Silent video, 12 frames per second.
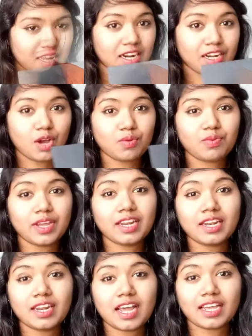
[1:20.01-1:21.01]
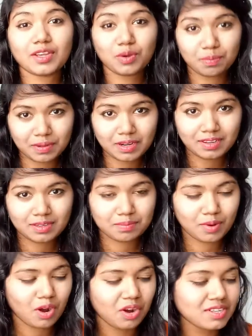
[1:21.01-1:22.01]
Now, when I open the
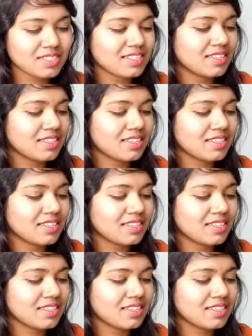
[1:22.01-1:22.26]
box,